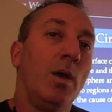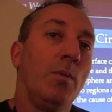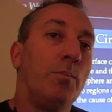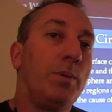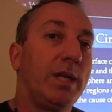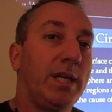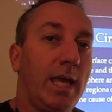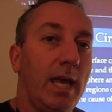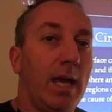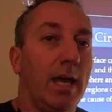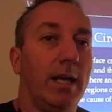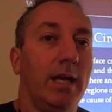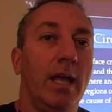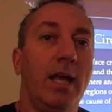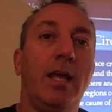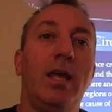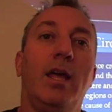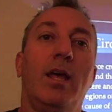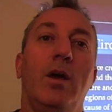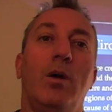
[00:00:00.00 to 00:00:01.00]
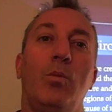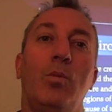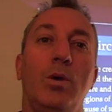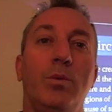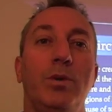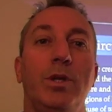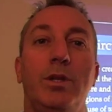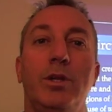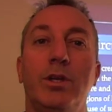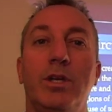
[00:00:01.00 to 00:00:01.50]
But again,
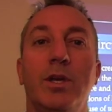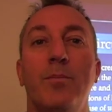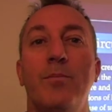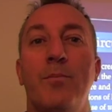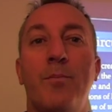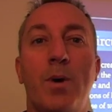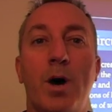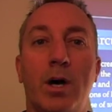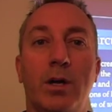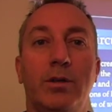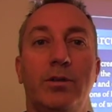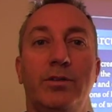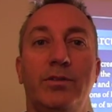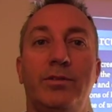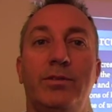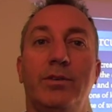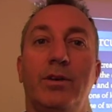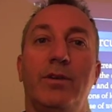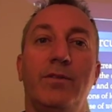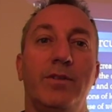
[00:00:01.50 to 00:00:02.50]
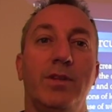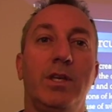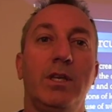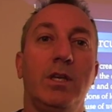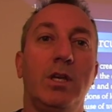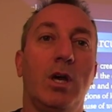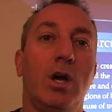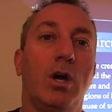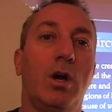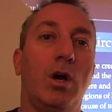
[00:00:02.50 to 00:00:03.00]
when we look at models of
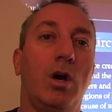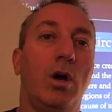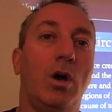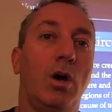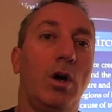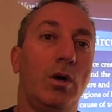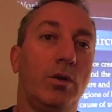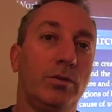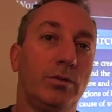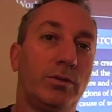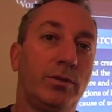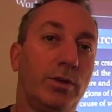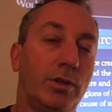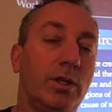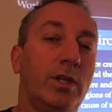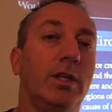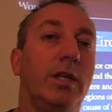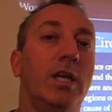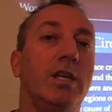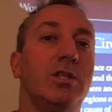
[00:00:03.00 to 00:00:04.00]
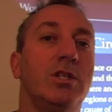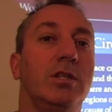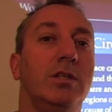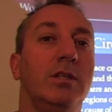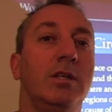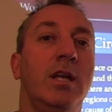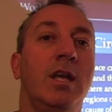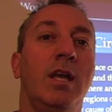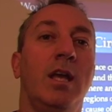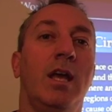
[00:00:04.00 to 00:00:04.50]
the
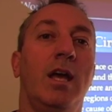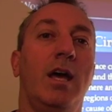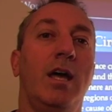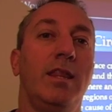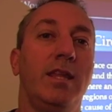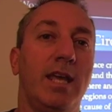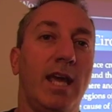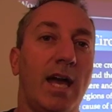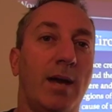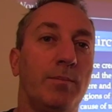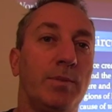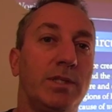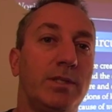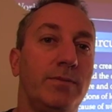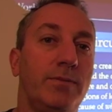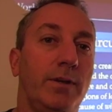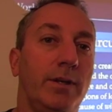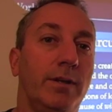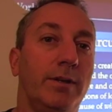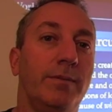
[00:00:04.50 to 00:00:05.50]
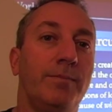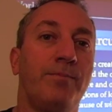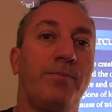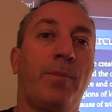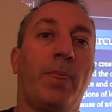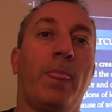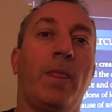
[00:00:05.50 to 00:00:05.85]
circulation of the atmosphere,